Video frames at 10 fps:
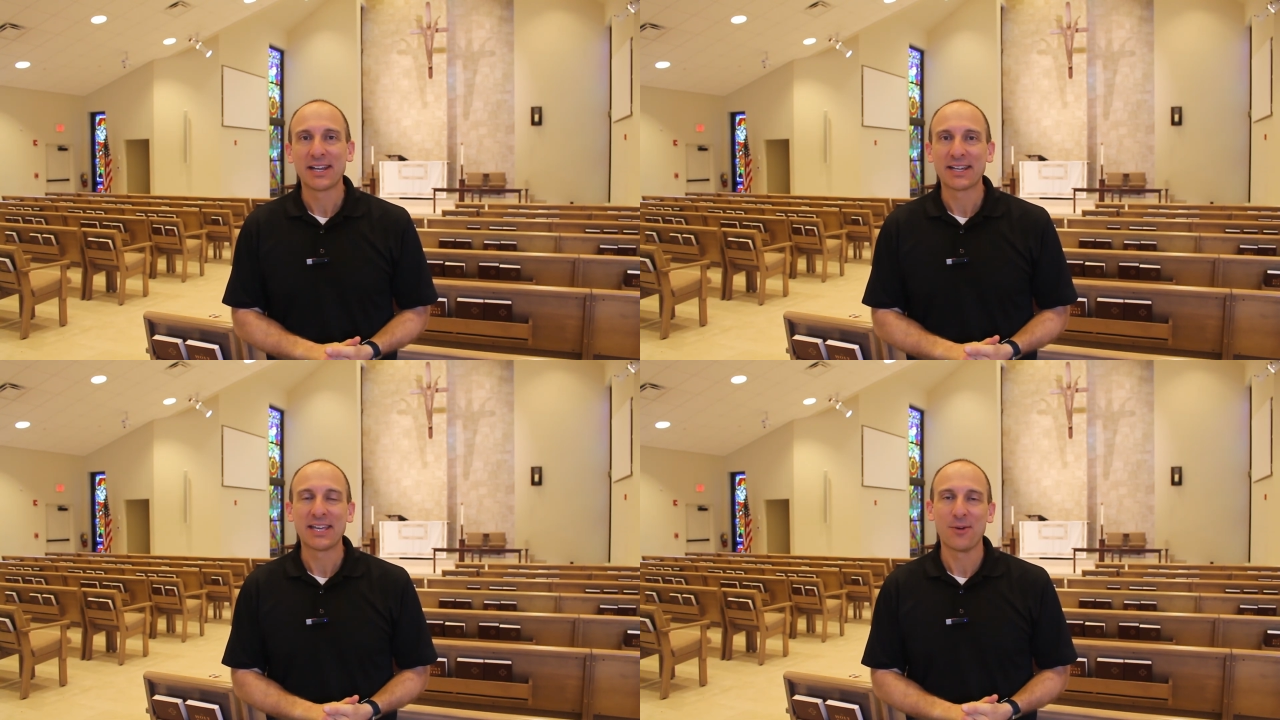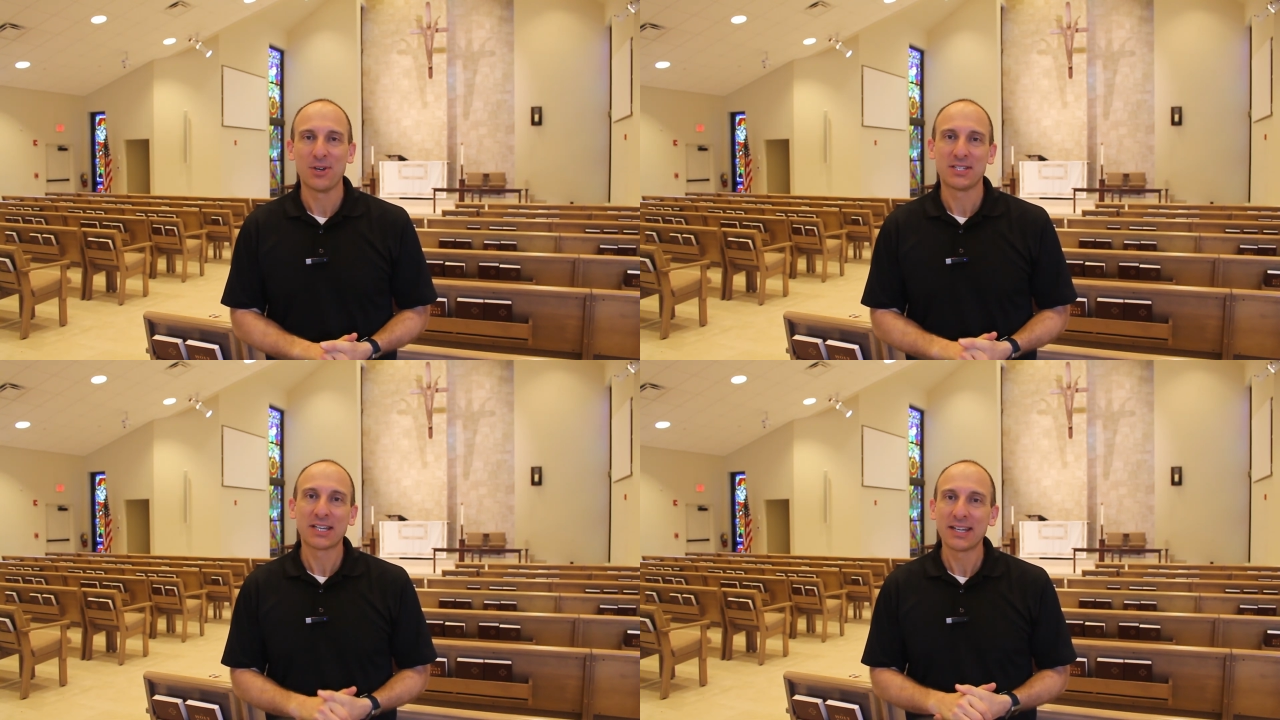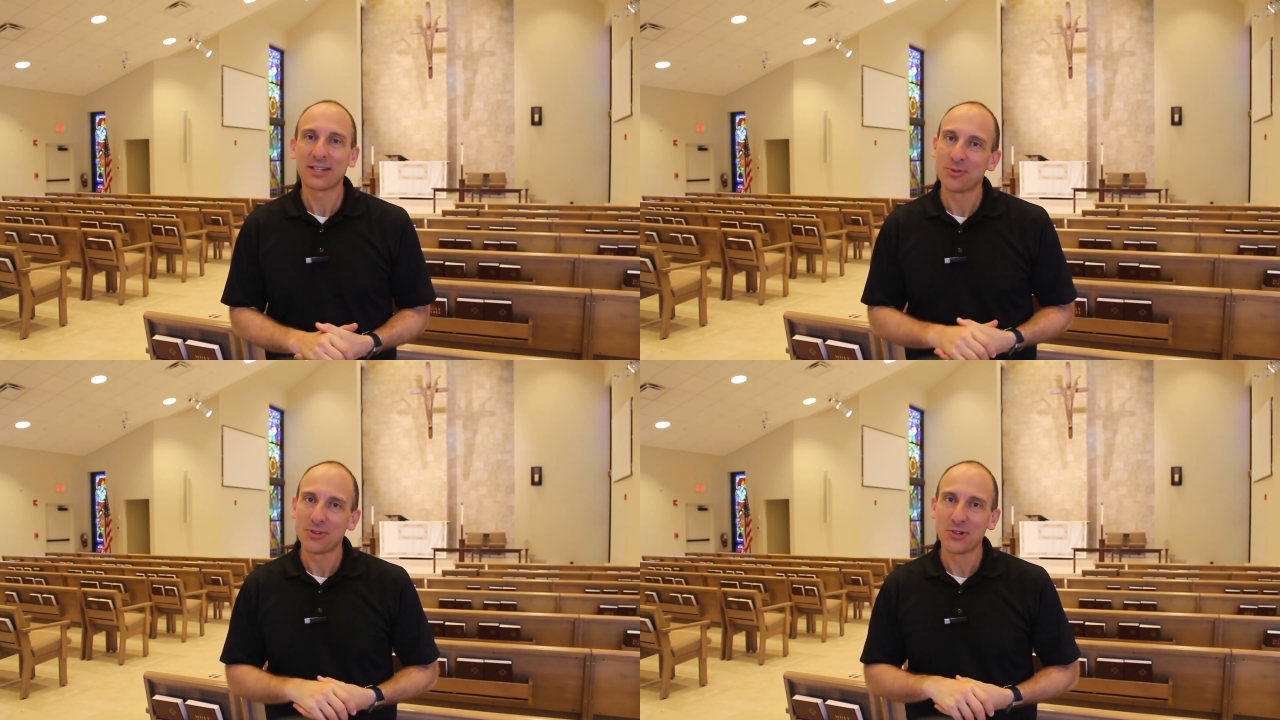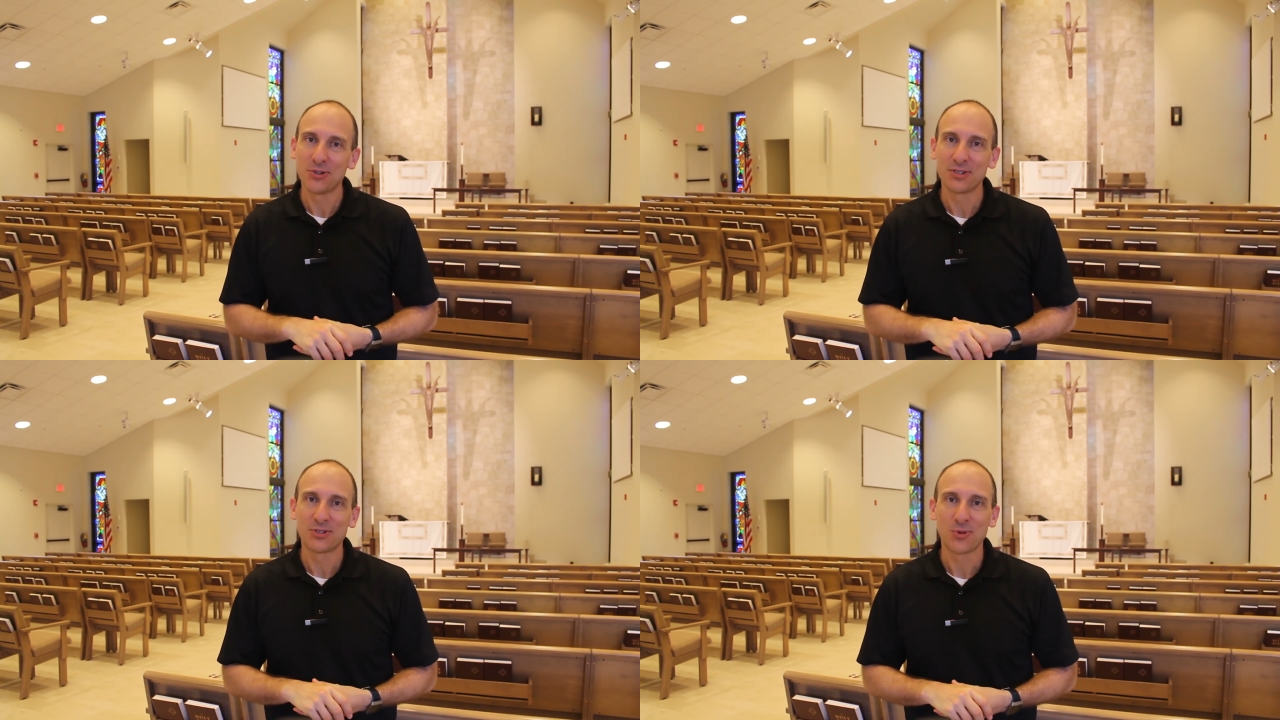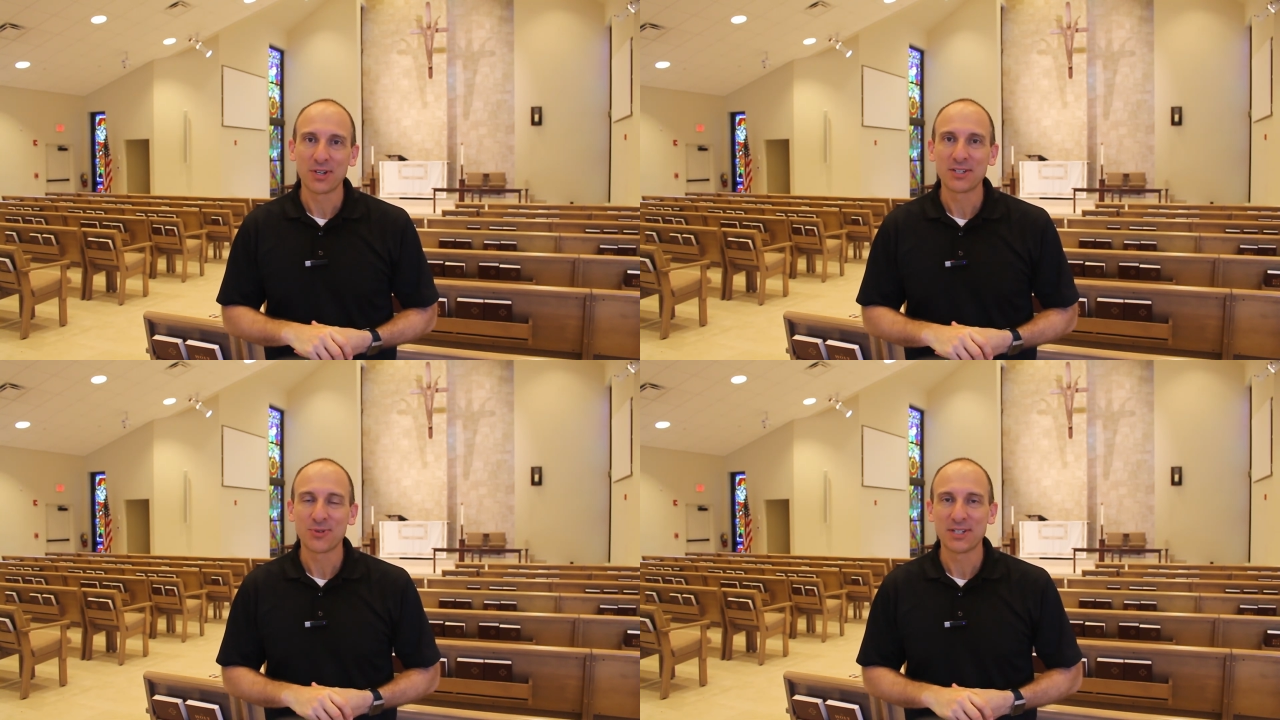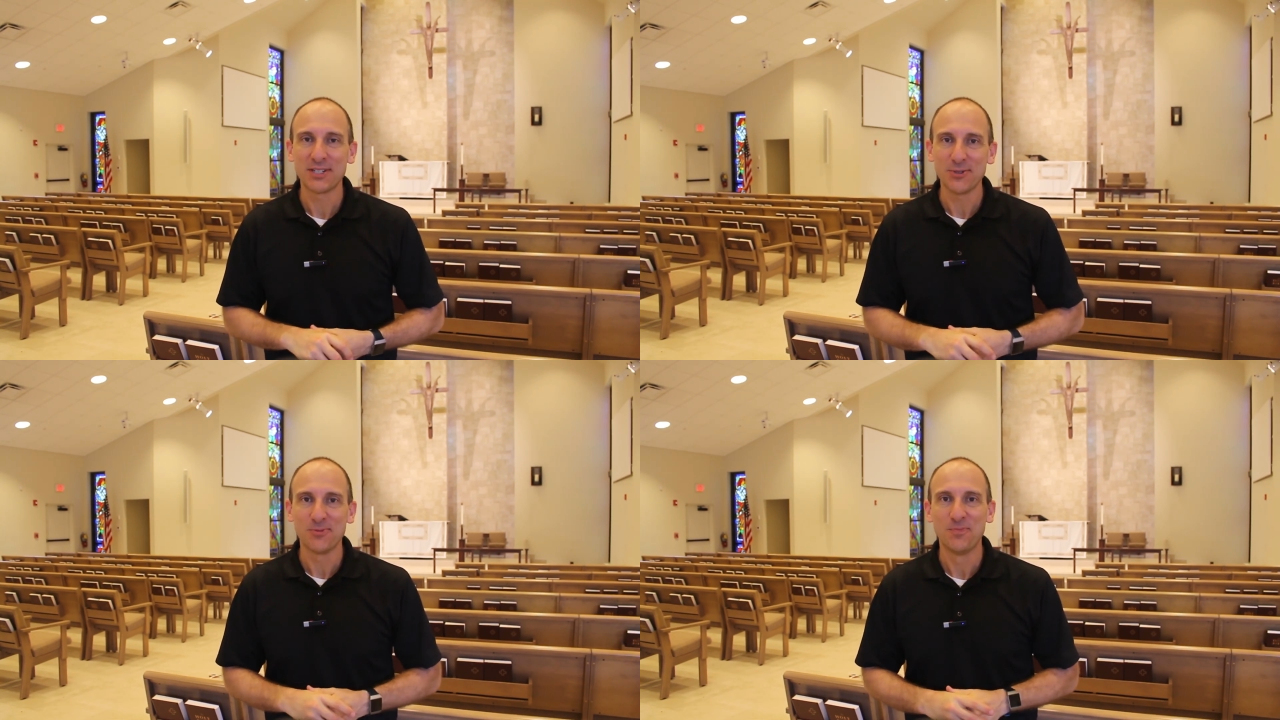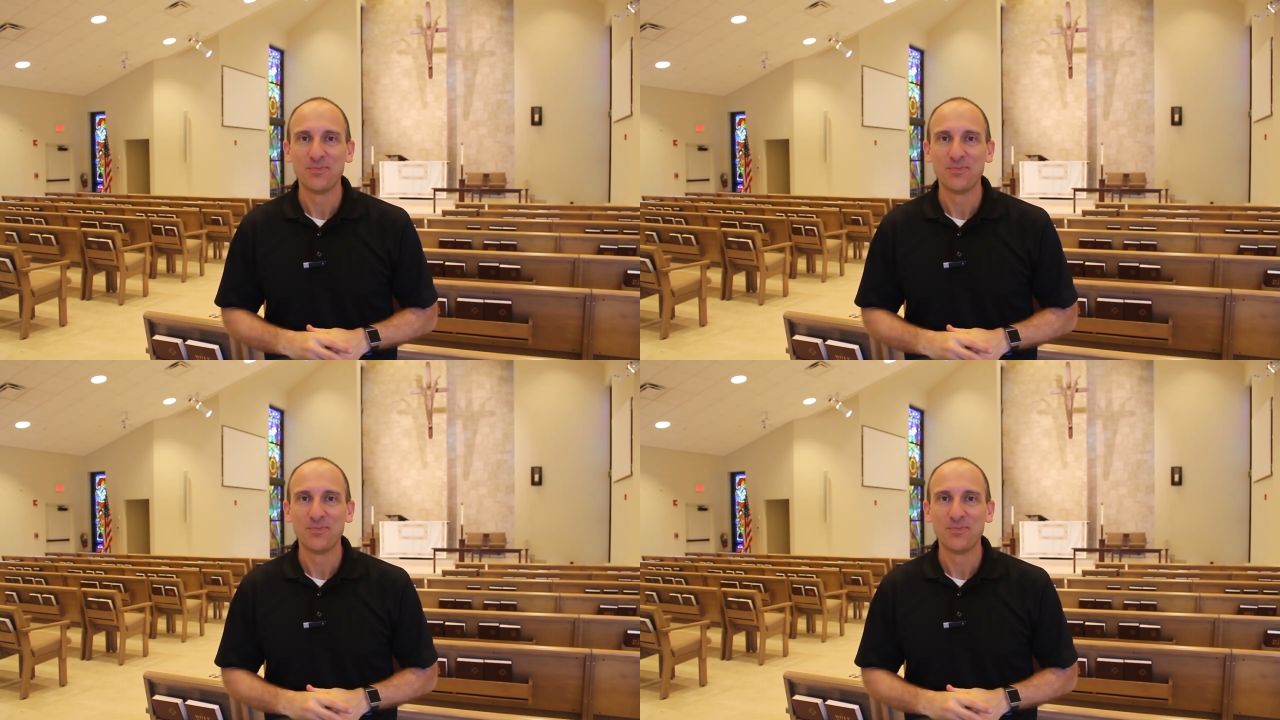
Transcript: and I can't wait to connect with you in 2022.